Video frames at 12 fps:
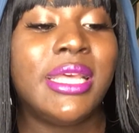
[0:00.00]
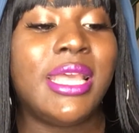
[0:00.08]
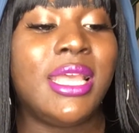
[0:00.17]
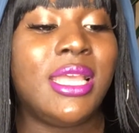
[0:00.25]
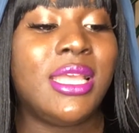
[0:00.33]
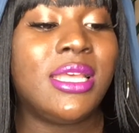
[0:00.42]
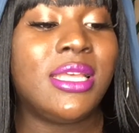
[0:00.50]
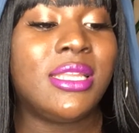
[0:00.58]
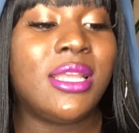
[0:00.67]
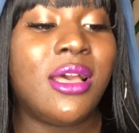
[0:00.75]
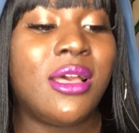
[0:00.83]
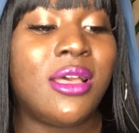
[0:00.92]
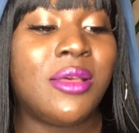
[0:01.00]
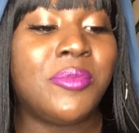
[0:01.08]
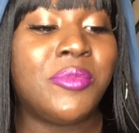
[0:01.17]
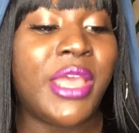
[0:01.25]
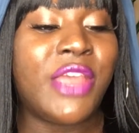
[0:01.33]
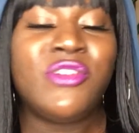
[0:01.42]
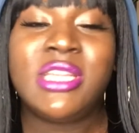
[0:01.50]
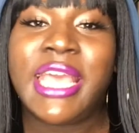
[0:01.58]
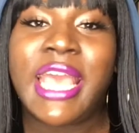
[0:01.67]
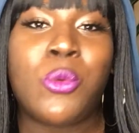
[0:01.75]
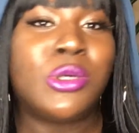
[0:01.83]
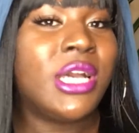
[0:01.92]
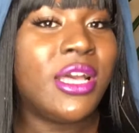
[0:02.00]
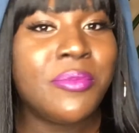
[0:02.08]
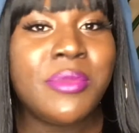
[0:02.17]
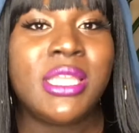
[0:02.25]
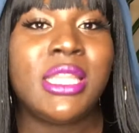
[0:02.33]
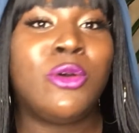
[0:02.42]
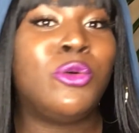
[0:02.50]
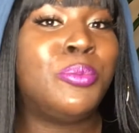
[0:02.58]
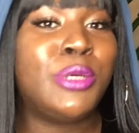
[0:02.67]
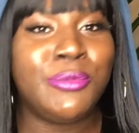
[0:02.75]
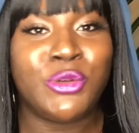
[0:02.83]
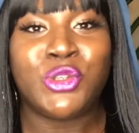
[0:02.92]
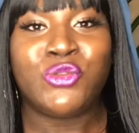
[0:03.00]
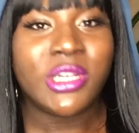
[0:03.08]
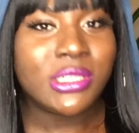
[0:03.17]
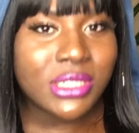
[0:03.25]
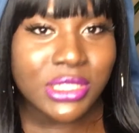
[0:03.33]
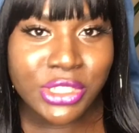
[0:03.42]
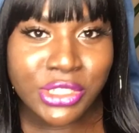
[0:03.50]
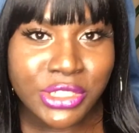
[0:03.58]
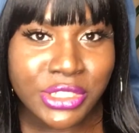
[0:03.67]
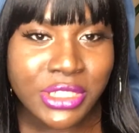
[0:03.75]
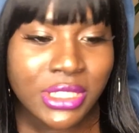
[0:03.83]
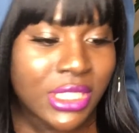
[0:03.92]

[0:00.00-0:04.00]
And um, every day I come in, they would put me on the register.